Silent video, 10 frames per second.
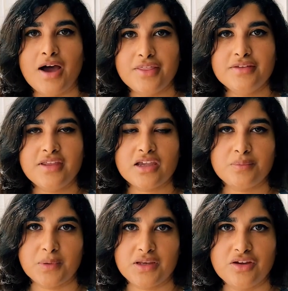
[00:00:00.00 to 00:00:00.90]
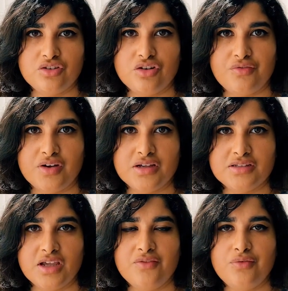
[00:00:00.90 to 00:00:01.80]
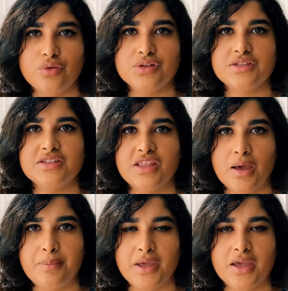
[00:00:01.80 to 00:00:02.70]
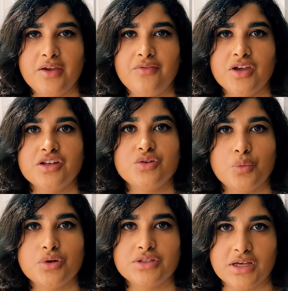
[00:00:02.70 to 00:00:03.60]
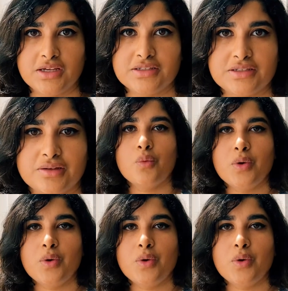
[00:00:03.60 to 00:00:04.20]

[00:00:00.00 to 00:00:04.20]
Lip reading: Others' expectation of us influences their behavior towards us,